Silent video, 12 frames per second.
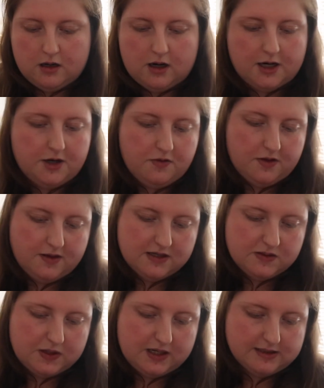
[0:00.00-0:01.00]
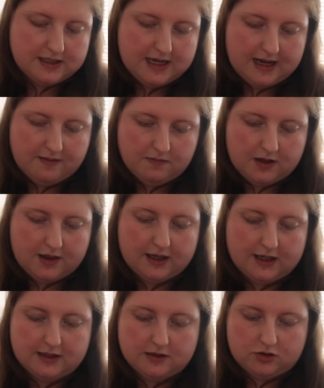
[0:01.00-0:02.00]
I don't think this one has a name. I
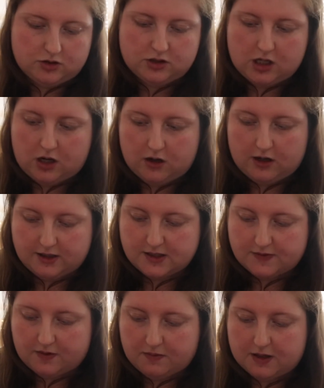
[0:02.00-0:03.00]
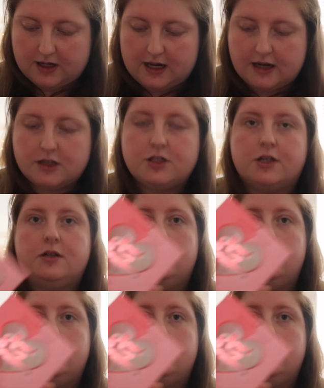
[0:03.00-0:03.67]
think it is just the highlighter from the collection.